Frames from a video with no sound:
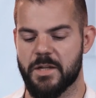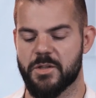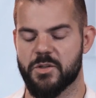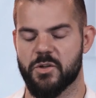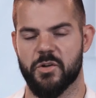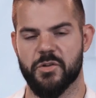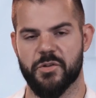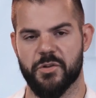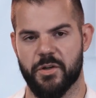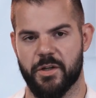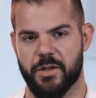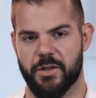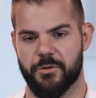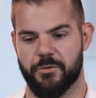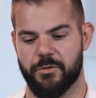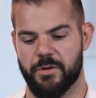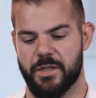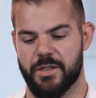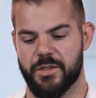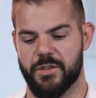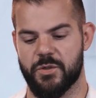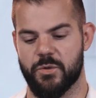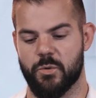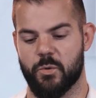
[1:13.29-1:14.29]
It's also gonna
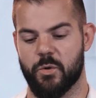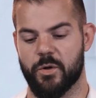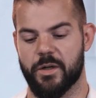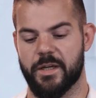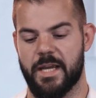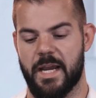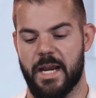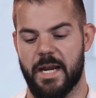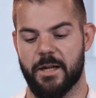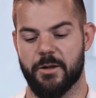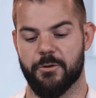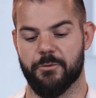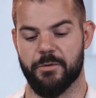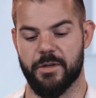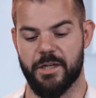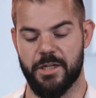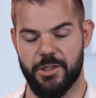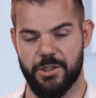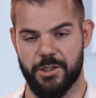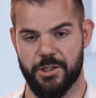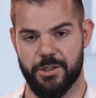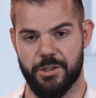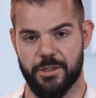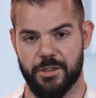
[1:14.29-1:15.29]
increase your organic
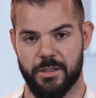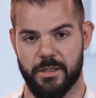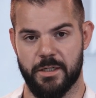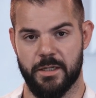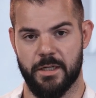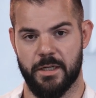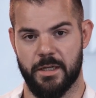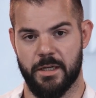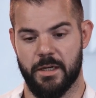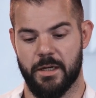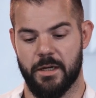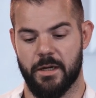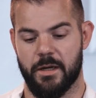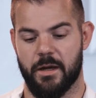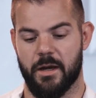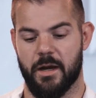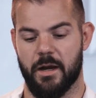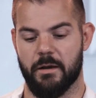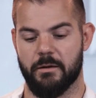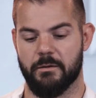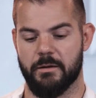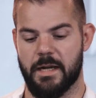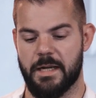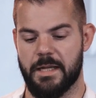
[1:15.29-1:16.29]
reach
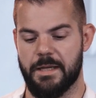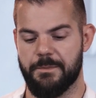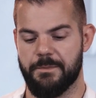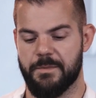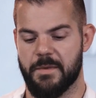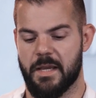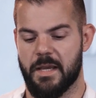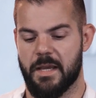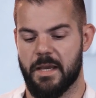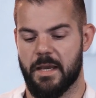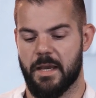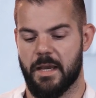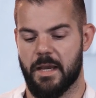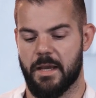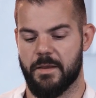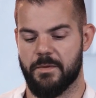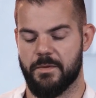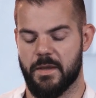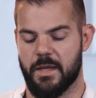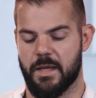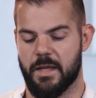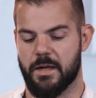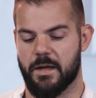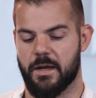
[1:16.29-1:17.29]
already. And
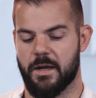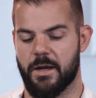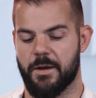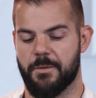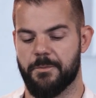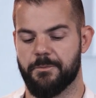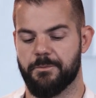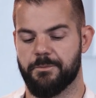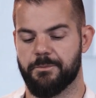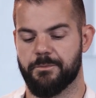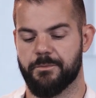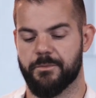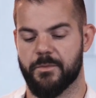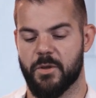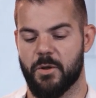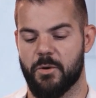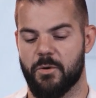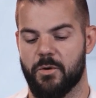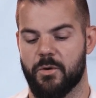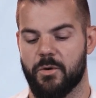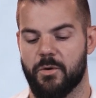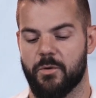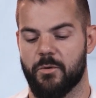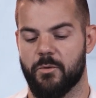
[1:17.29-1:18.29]
then
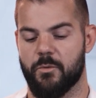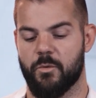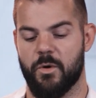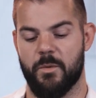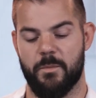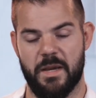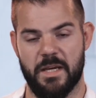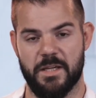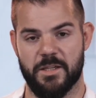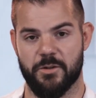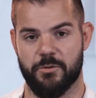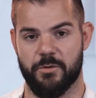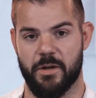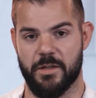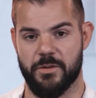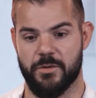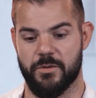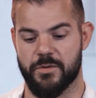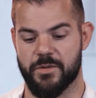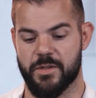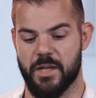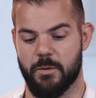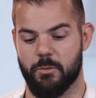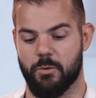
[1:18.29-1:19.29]
what makes a great
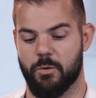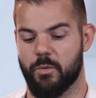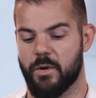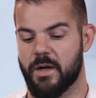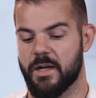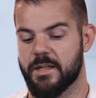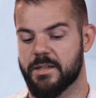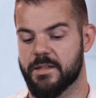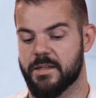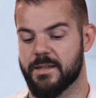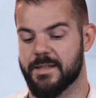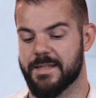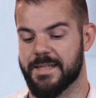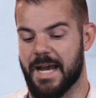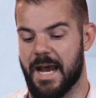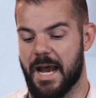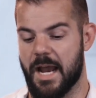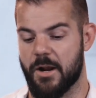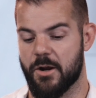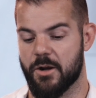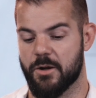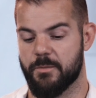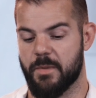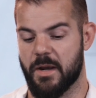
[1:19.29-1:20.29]
two-step? Well, one, it's
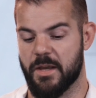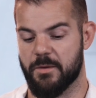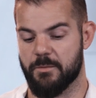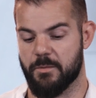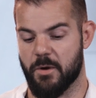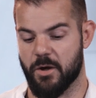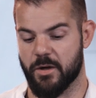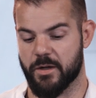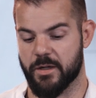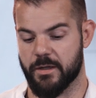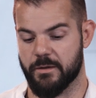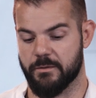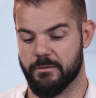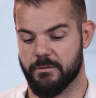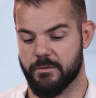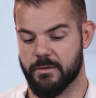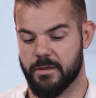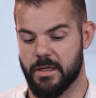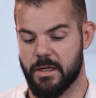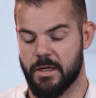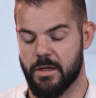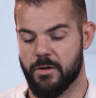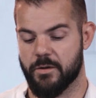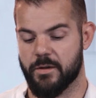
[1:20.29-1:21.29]
desired by the market.
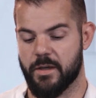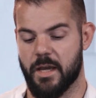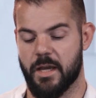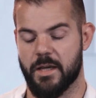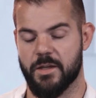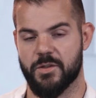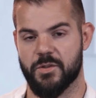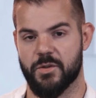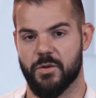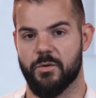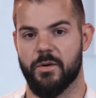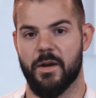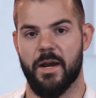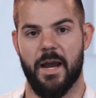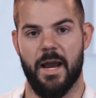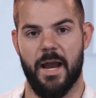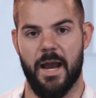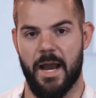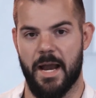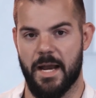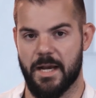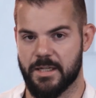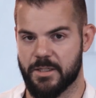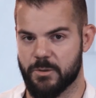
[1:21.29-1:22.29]
Okay, so
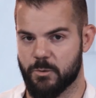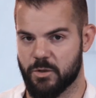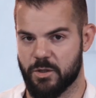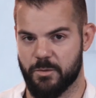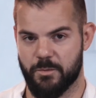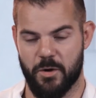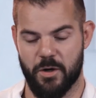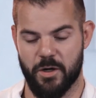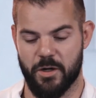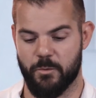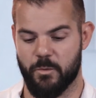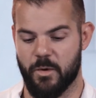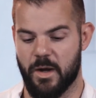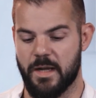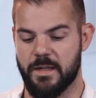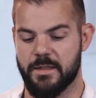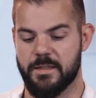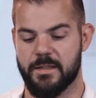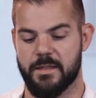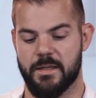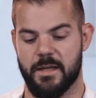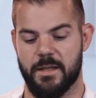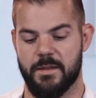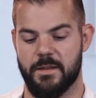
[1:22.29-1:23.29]
ask what the market
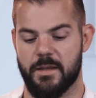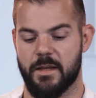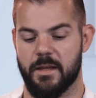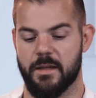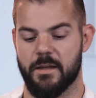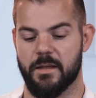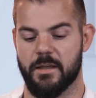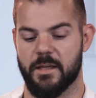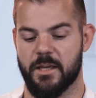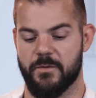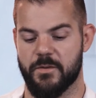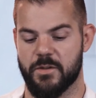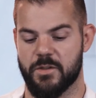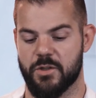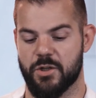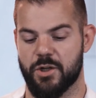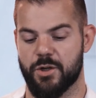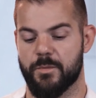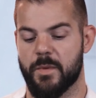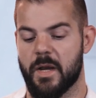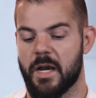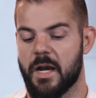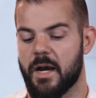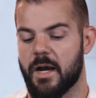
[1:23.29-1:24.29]
wants and then give it to
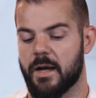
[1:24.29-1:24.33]
them.